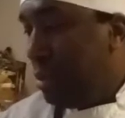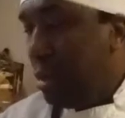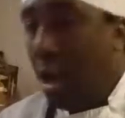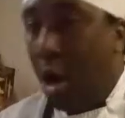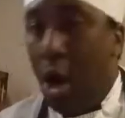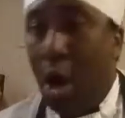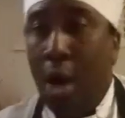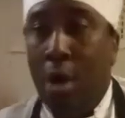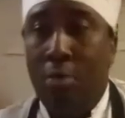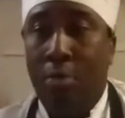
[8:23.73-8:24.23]

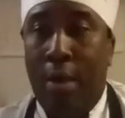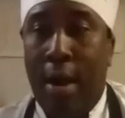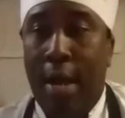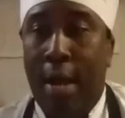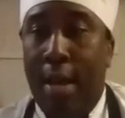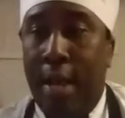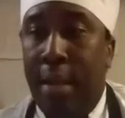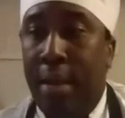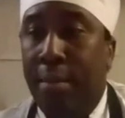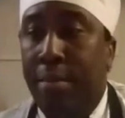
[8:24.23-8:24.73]

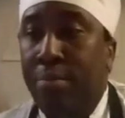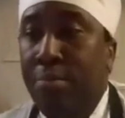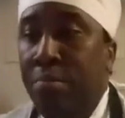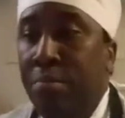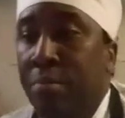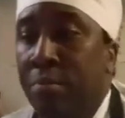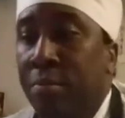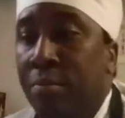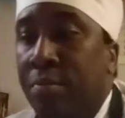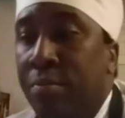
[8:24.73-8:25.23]
Alrighty.
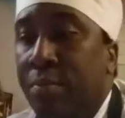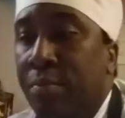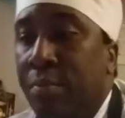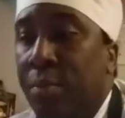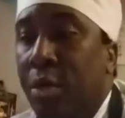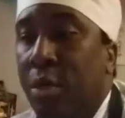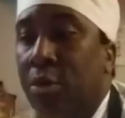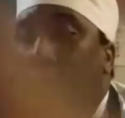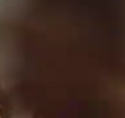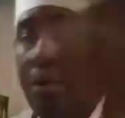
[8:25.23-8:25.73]

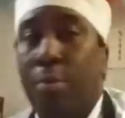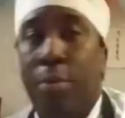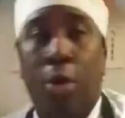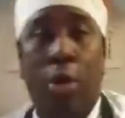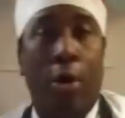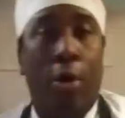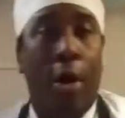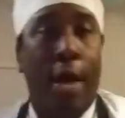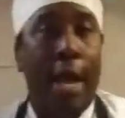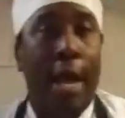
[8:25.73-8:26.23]
So I'm going
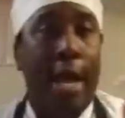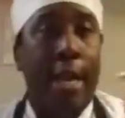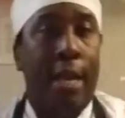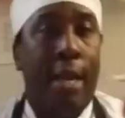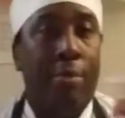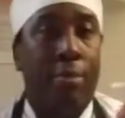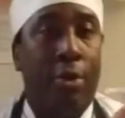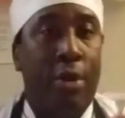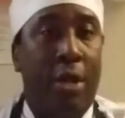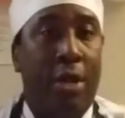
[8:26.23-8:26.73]
to go ahead
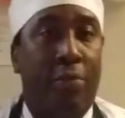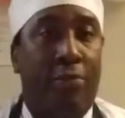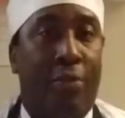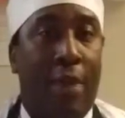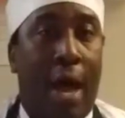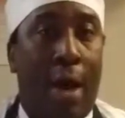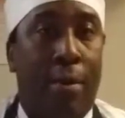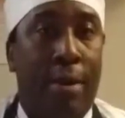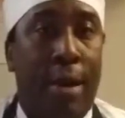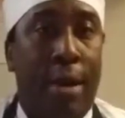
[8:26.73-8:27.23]
and I'm going to get a
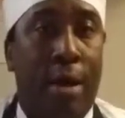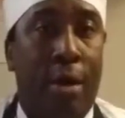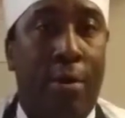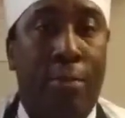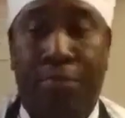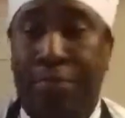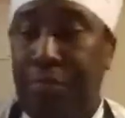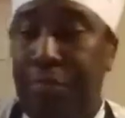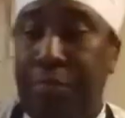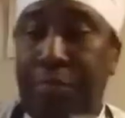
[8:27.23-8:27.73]
flower
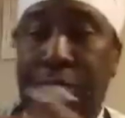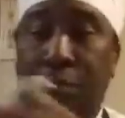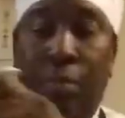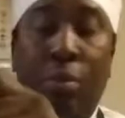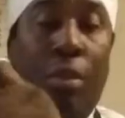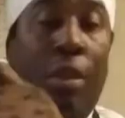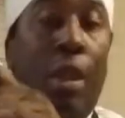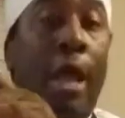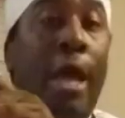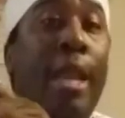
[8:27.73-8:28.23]
nail.
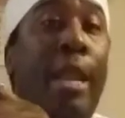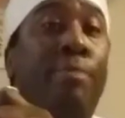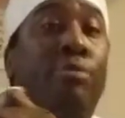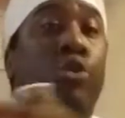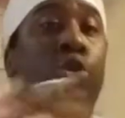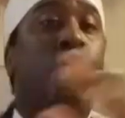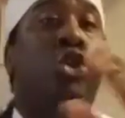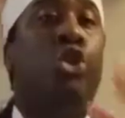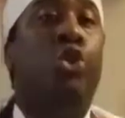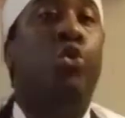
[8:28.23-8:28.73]
And I'm
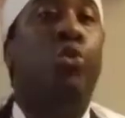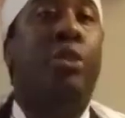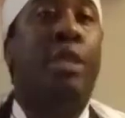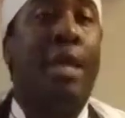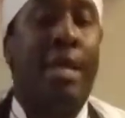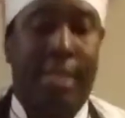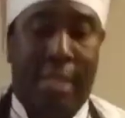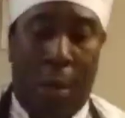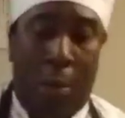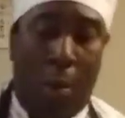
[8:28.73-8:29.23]
doing two
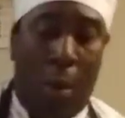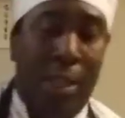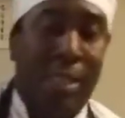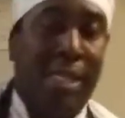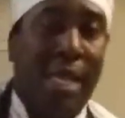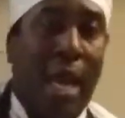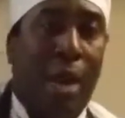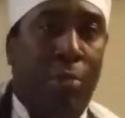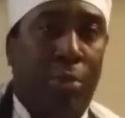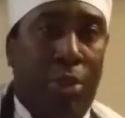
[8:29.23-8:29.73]
things at one
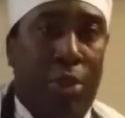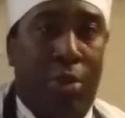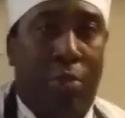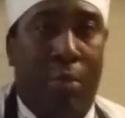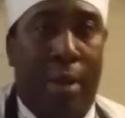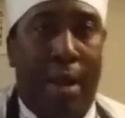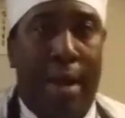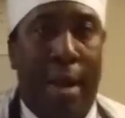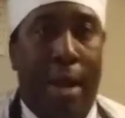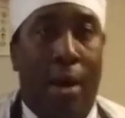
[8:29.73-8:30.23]
time with you
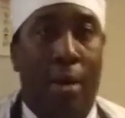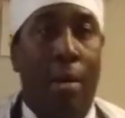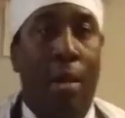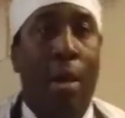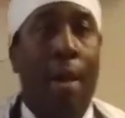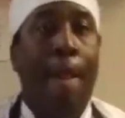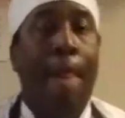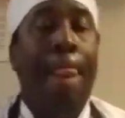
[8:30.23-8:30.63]
right now.